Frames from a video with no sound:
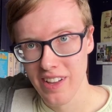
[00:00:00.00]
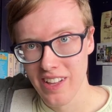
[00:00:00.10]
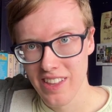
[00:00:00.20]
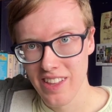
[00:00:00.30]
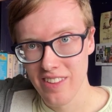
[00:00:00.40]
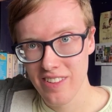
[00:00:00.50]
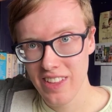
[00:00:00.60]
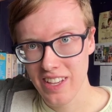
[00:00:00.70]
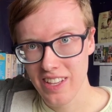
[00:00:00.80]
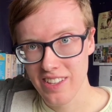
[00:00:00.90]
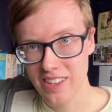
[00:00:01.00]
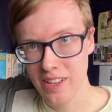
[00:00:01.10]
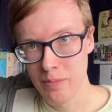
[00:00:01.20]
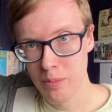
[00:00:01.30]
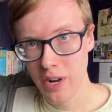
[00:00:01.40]
the thing is,
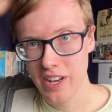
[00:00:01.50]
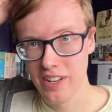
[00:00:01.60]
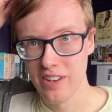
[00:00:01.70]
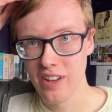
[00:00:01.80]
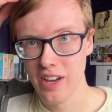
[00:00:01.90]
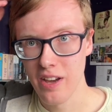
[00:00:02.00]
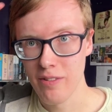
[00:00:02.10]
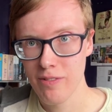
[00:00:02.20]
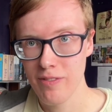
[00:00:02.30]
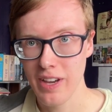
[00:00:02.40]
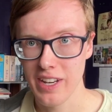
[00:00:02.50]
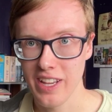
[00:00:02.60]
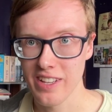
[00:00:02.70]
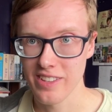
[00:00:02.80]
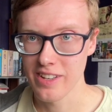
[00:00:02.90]
in Britain, Fanny
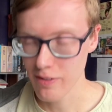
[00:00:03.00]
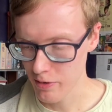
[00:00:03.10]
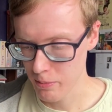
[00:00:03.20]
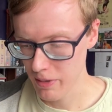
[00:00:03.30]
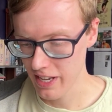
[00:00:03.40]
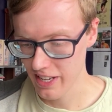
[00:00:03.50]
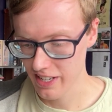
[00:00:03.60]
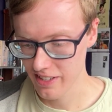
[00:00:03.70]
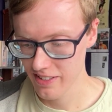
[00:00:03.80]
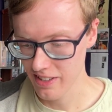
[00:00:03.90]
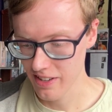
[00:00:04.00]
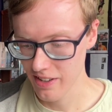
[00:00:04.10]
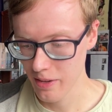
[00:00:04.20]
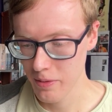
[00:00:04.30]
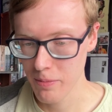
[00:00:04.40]
has a different meaning. So,
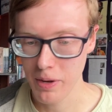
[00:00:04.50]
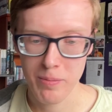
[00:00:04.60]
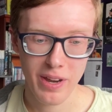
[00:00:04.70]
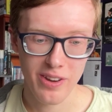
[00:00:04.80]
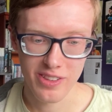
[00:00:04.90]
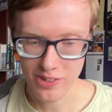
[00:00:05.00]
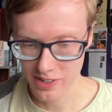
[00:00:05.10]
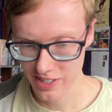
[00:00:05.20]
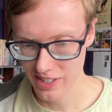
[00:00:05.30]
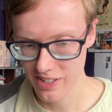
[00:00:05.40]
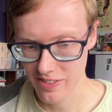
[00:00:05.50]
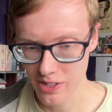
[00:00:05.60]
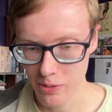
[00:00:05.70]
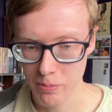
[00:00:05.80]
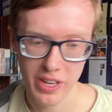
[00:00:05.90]
I mean, my parents always kind of
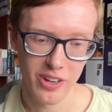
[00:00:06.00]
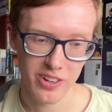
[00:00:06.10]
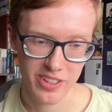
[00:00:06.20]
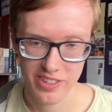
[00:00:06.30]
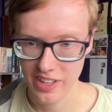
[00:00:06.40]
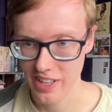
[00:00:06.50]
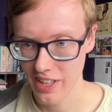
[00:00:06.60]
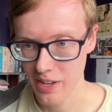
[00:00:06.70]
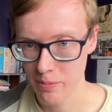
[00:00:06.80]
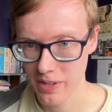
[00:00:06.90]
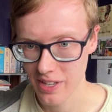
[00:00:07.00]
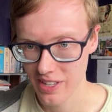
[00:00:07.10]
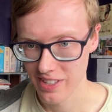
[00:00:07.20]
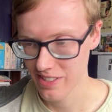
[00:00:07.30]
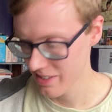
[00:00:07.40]
told me not to say that
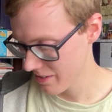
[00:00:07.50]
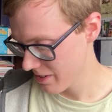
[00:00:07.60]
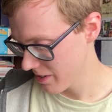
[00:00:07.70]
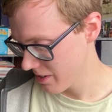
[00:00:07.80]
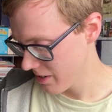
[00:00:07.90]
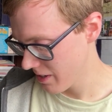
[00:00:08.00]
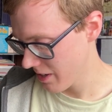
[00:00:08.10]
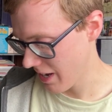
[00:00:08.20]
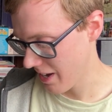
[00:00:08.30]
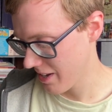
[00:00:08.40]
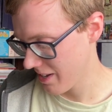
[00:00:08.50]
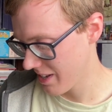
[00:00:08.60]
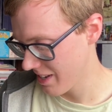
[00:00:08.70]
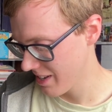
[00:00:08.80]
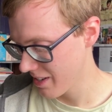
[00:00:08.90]
because, yeah,
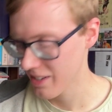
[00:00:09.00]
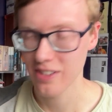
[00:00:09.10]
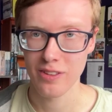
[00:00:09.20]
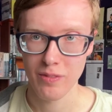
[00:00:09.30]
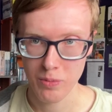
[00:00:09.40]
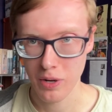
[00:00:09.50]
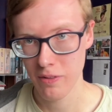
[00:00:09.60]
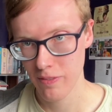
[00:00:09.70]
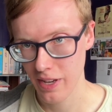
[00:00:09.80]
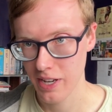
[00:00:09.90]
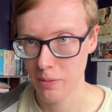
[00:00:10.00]
because of what Fanny